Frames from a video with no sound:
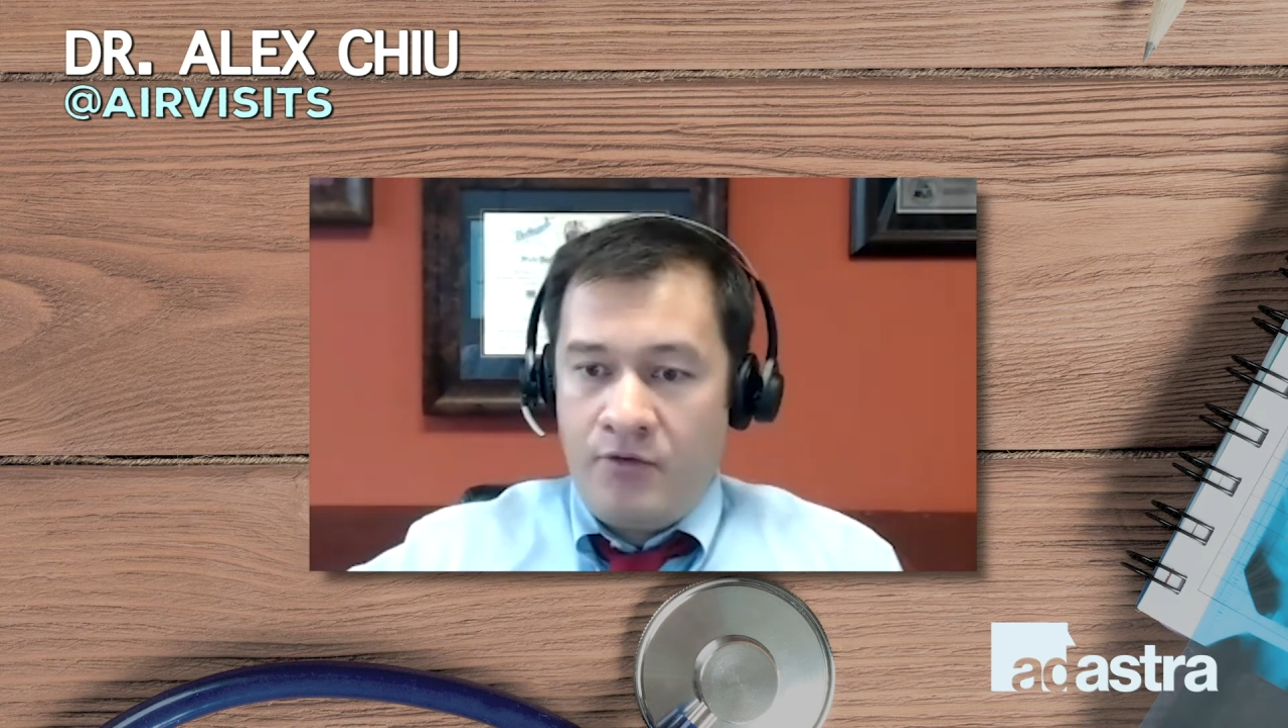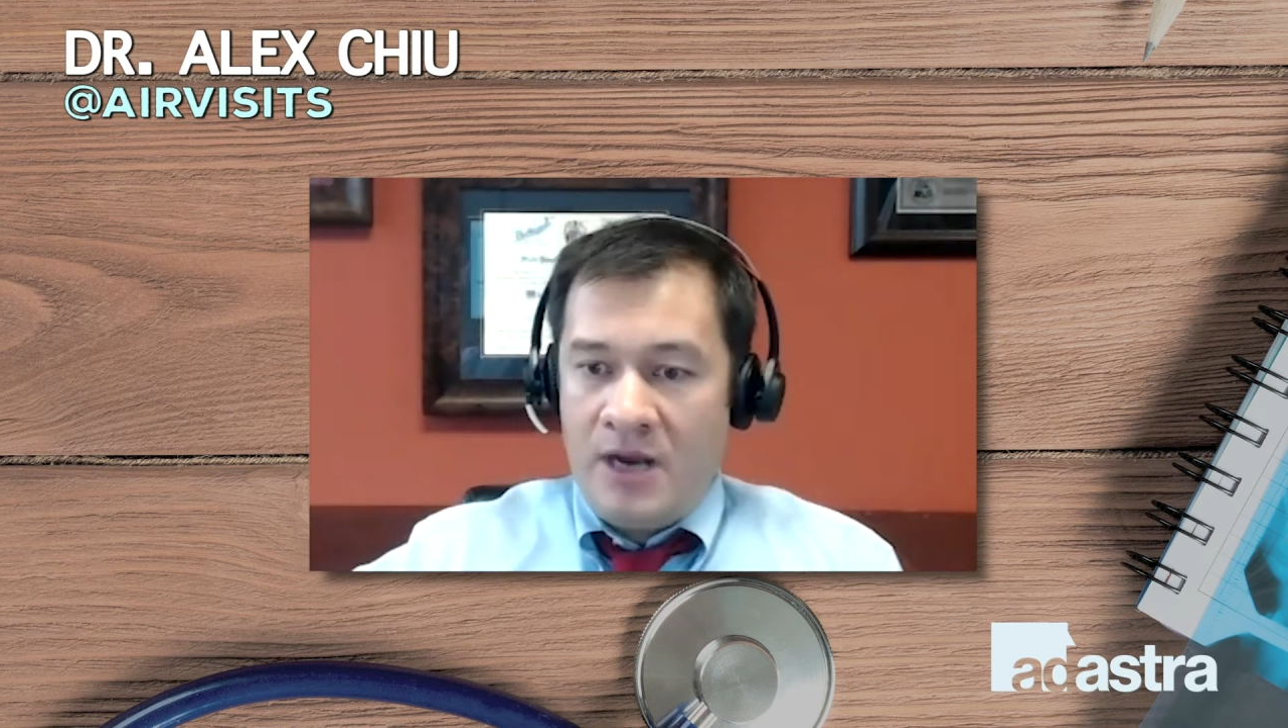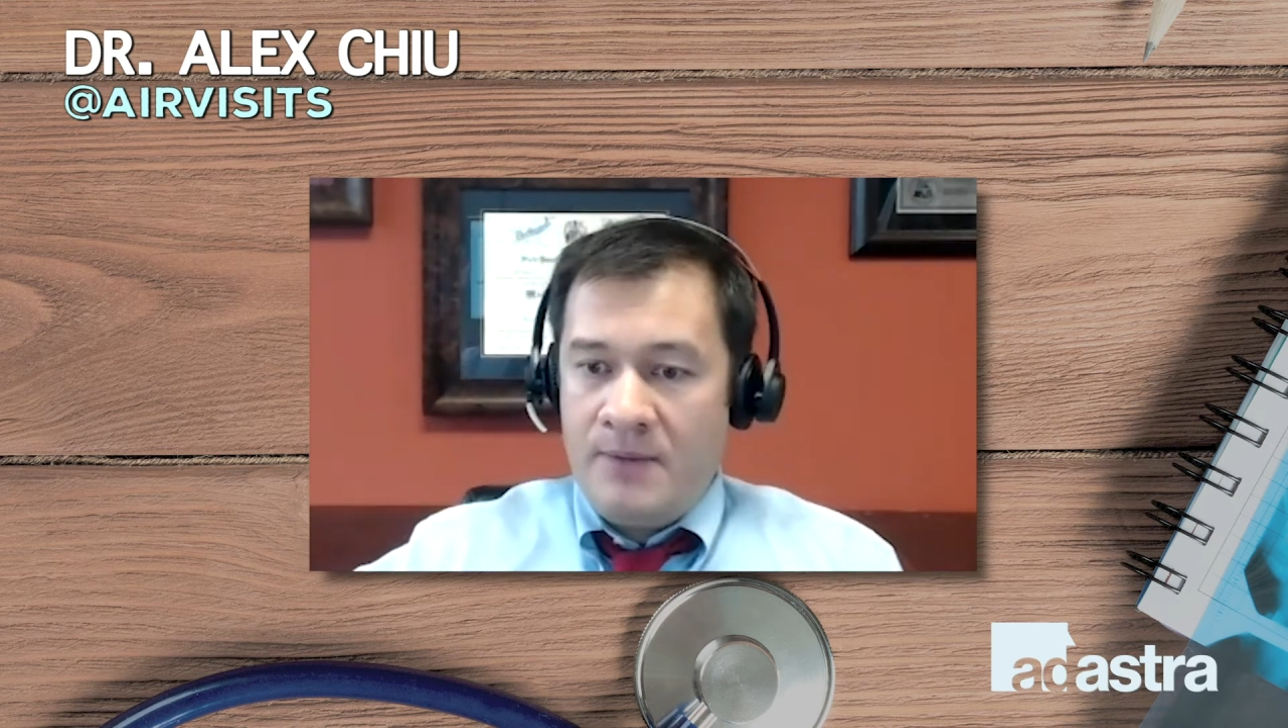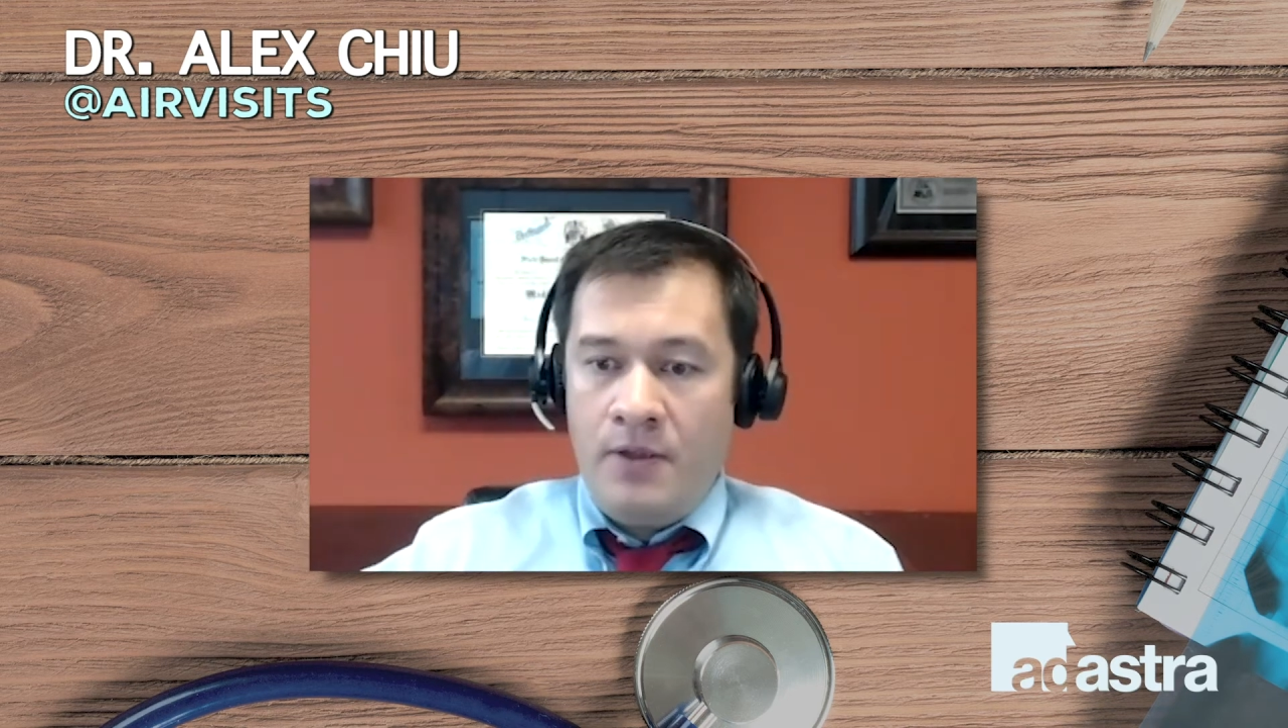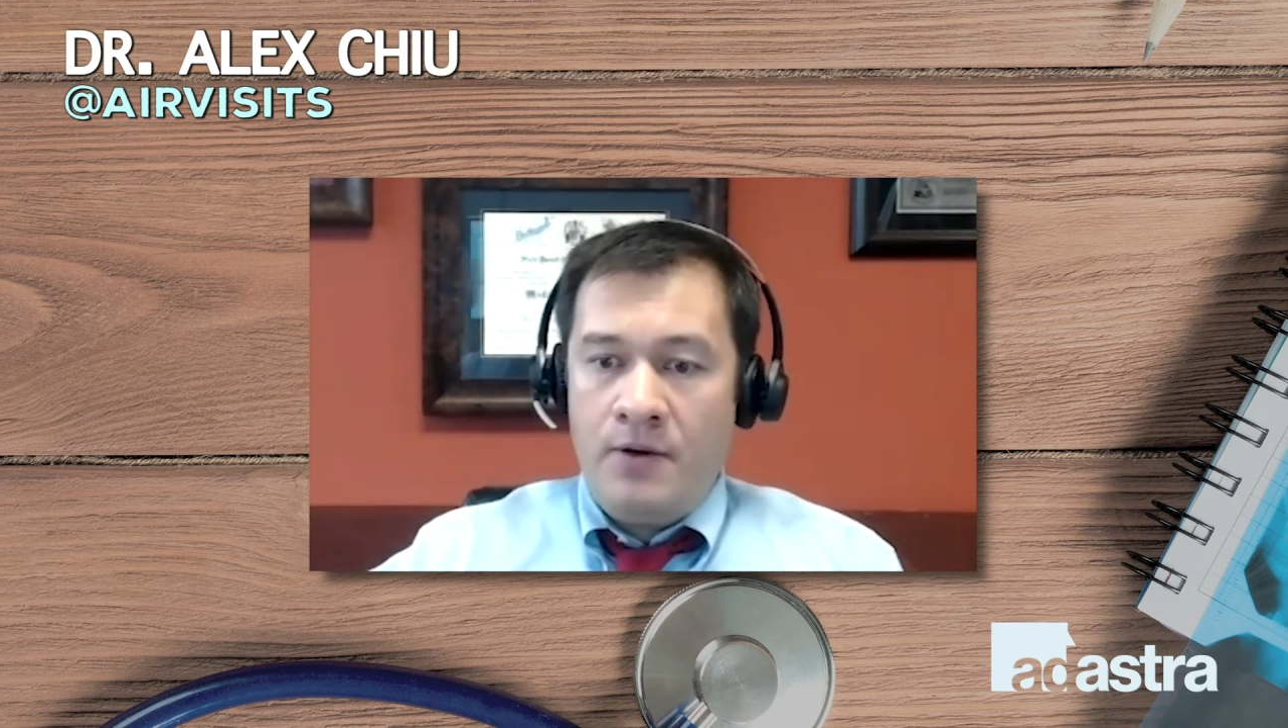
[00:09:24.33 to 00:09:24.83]

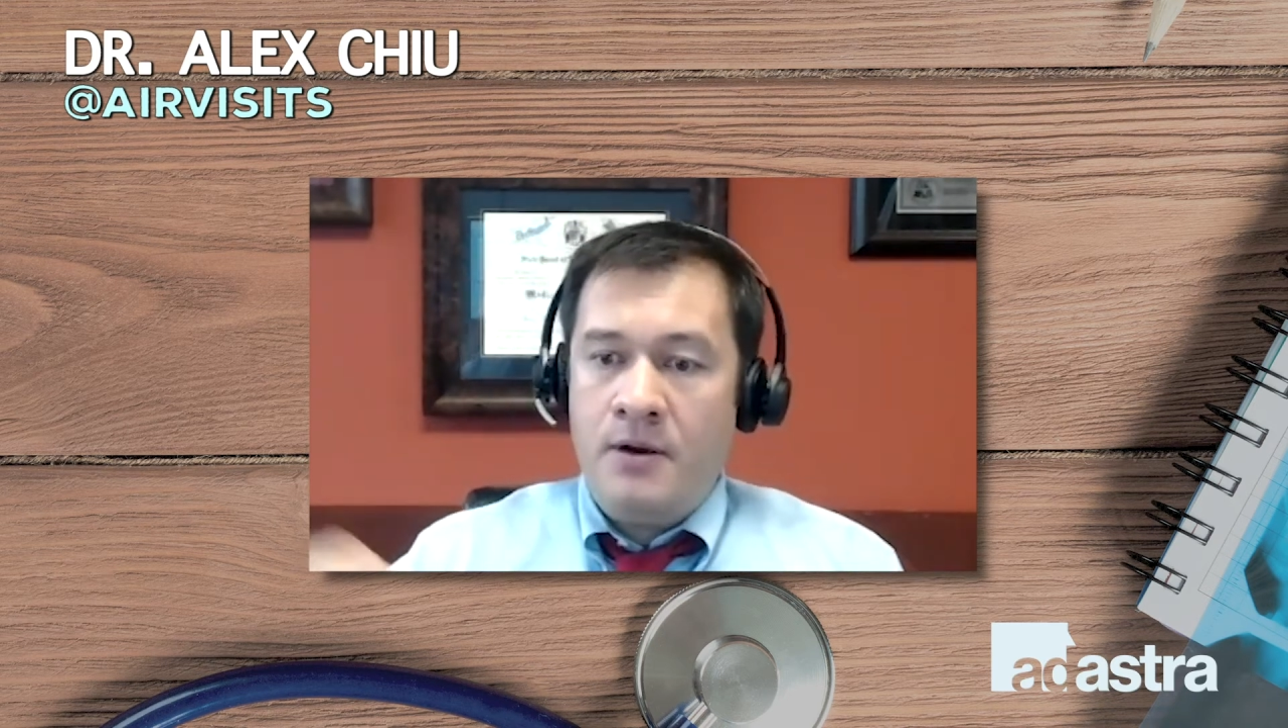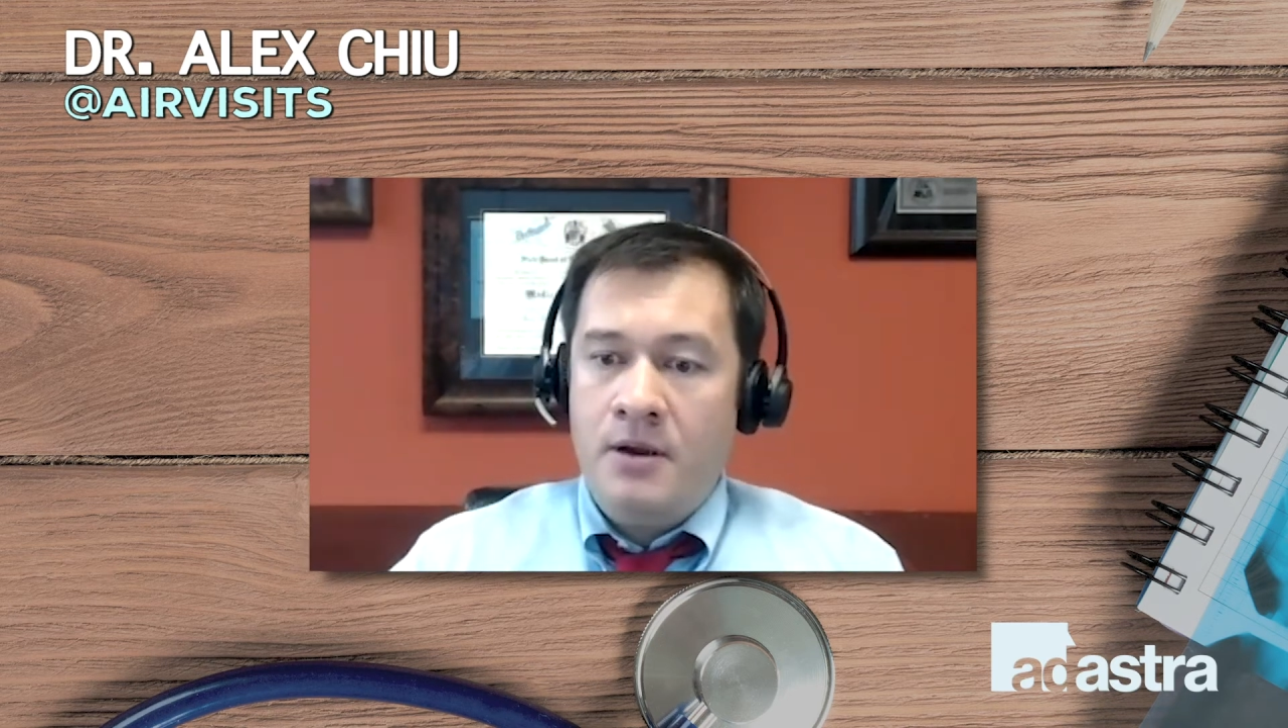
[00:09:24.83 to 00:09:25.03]
grandmother